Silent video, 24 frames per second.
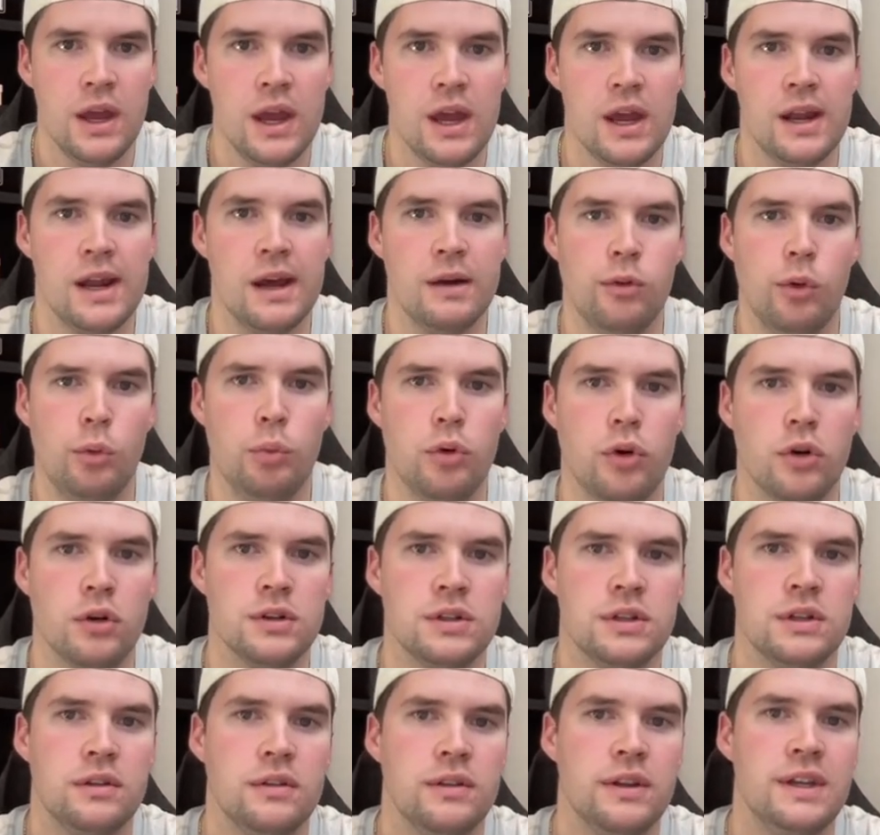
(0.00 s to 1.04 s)
and I will
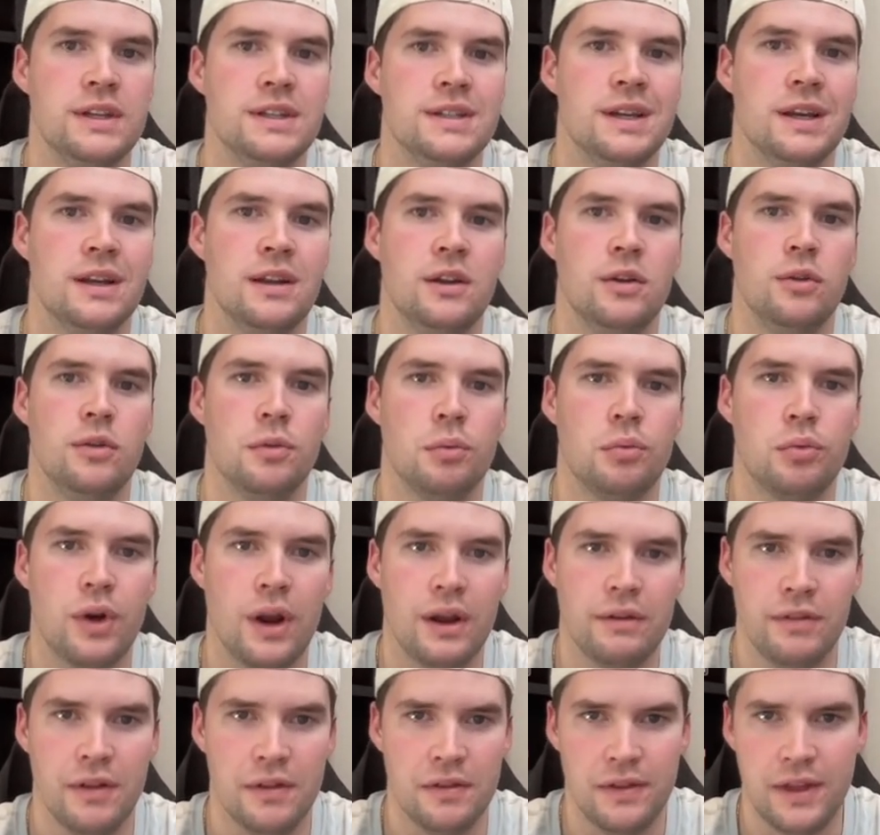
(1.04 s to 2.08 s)
personally send you the
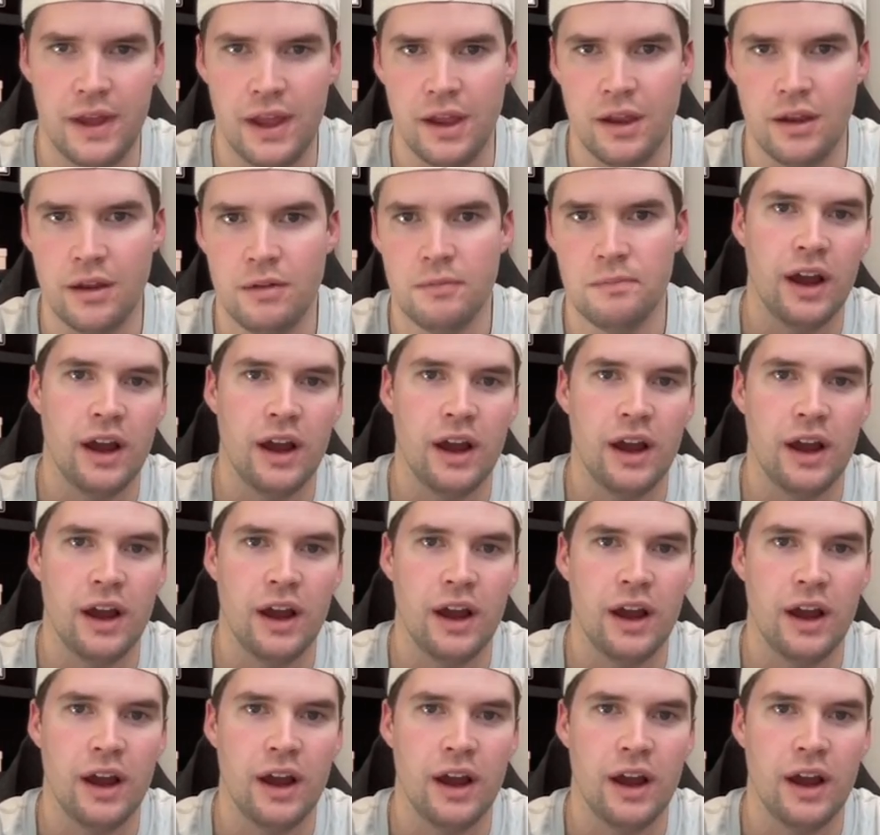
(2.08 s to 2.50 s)
private link.